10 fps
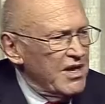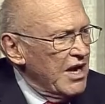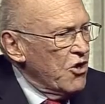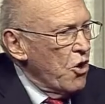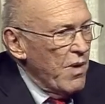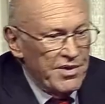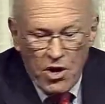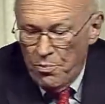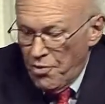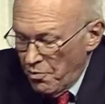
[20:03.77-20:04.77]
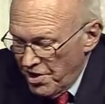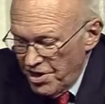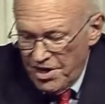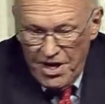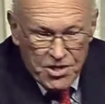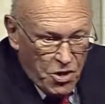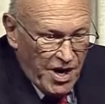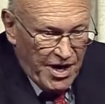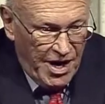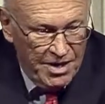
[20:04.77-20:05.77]
And I go around the airport, what do you need? You know, I
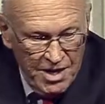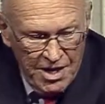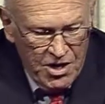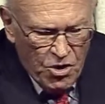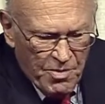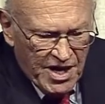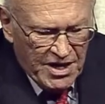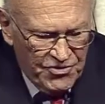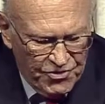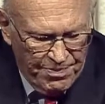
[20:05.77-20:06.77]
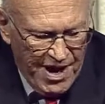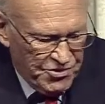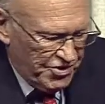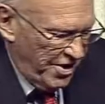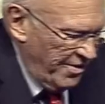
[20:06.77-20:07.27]
got it here in my geezer pouch, you know.